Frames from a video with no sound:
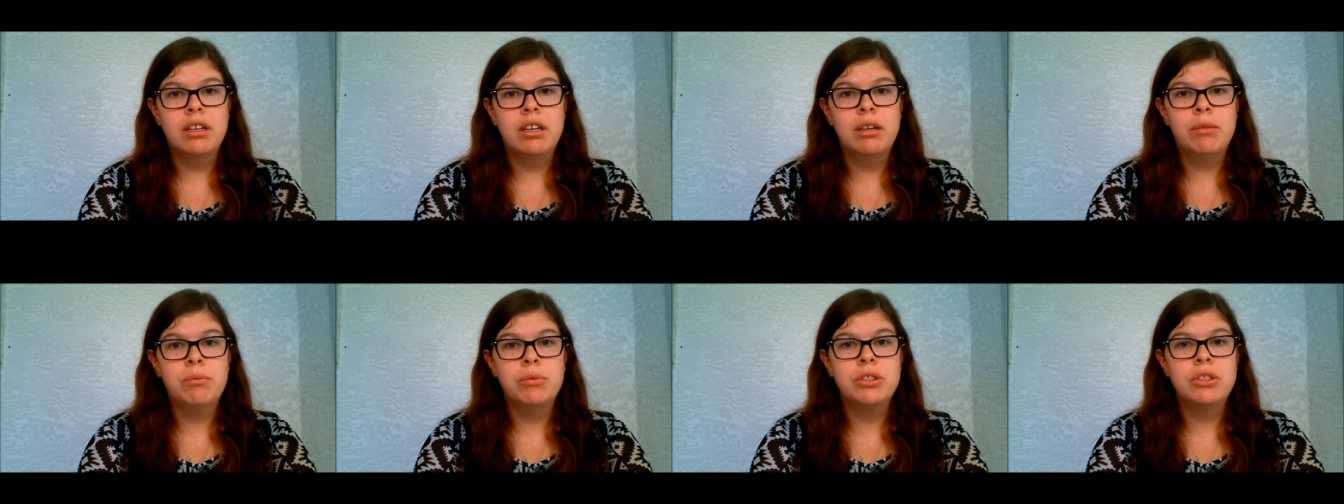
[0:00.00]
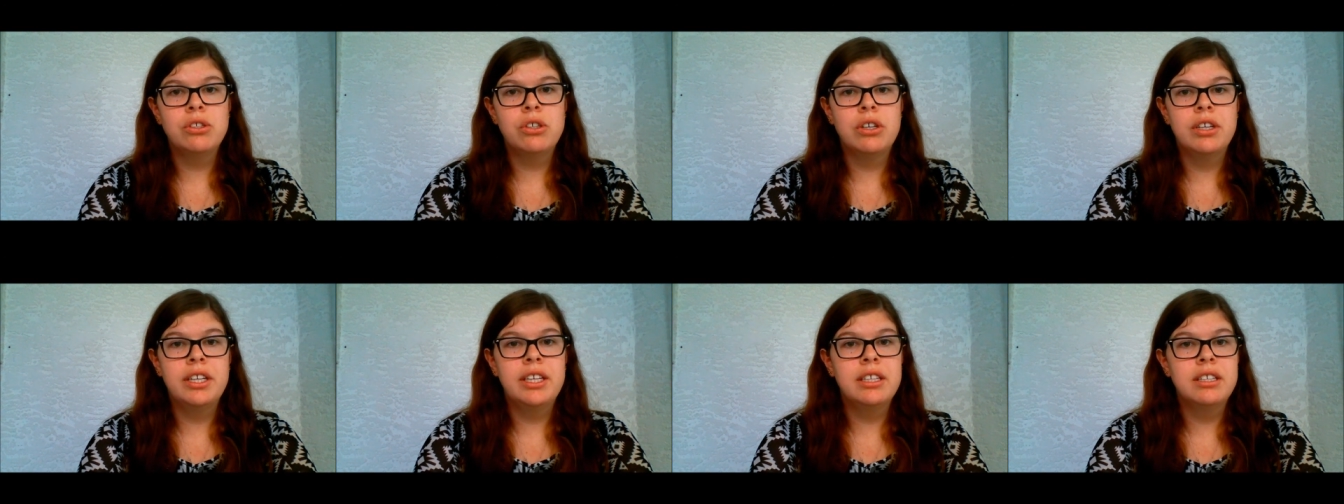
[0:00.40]
was
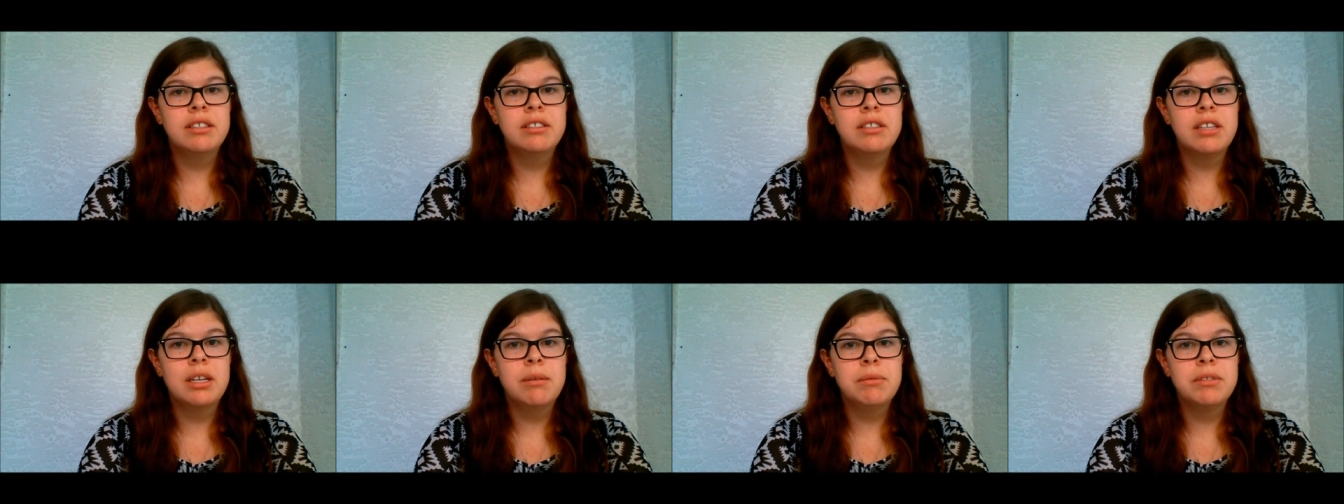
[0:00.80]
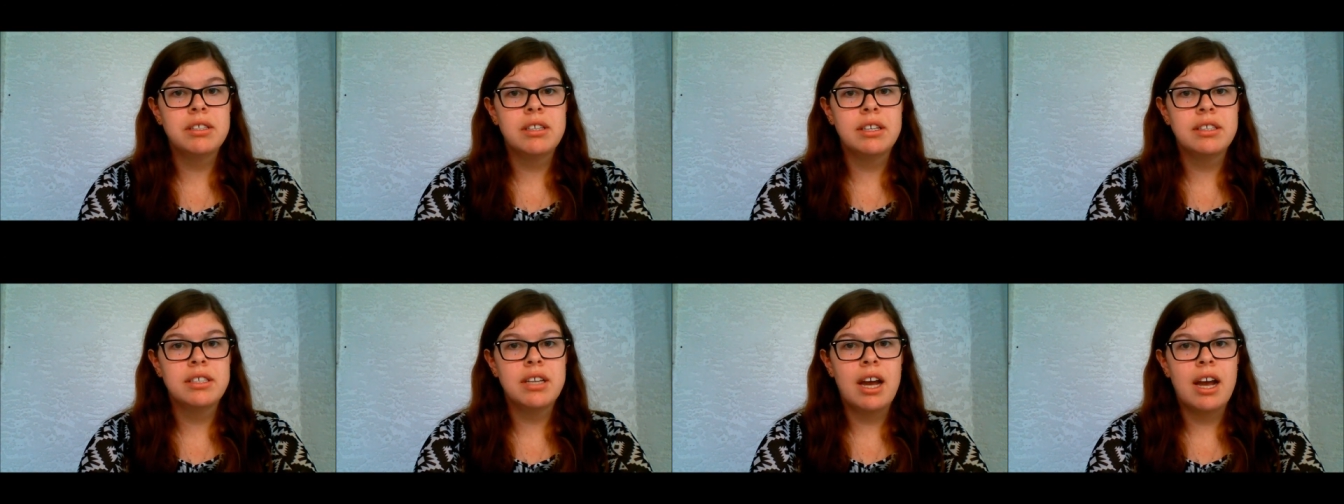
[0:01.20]
turning in assignments
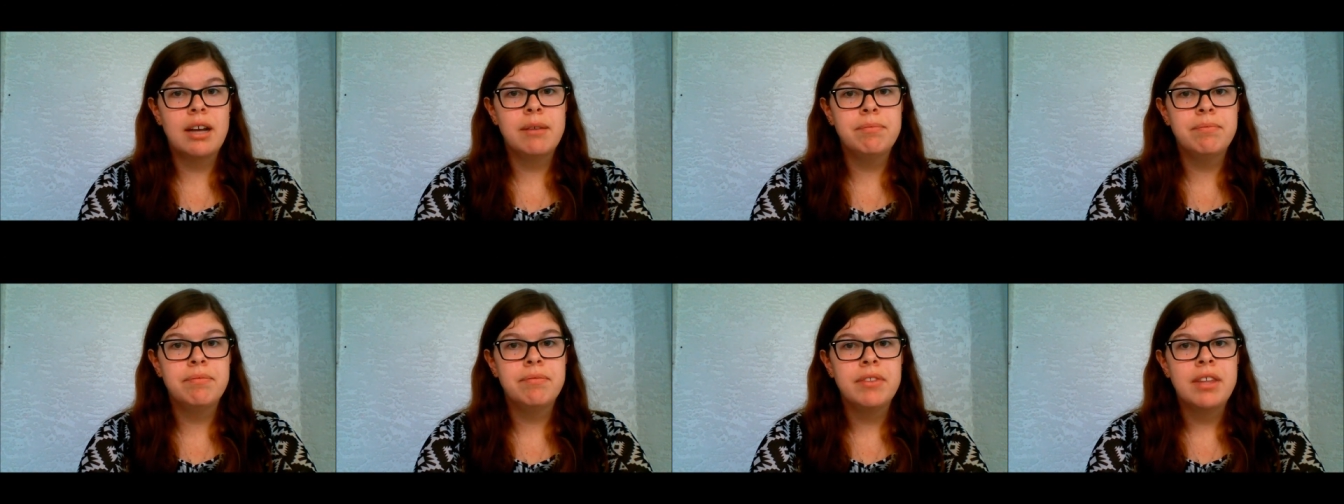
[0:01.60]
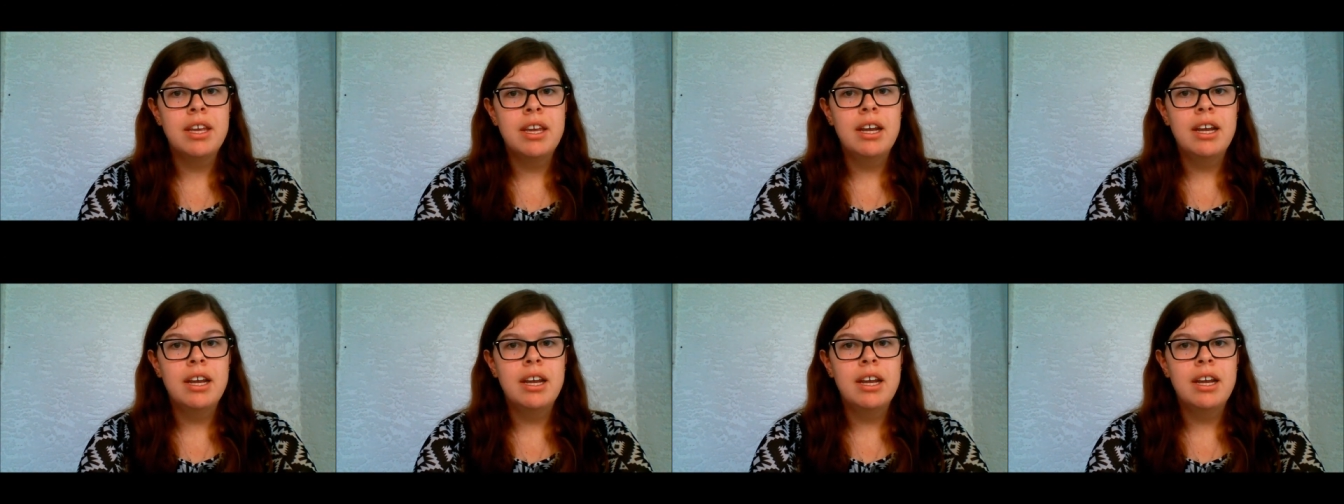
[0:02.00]
on time.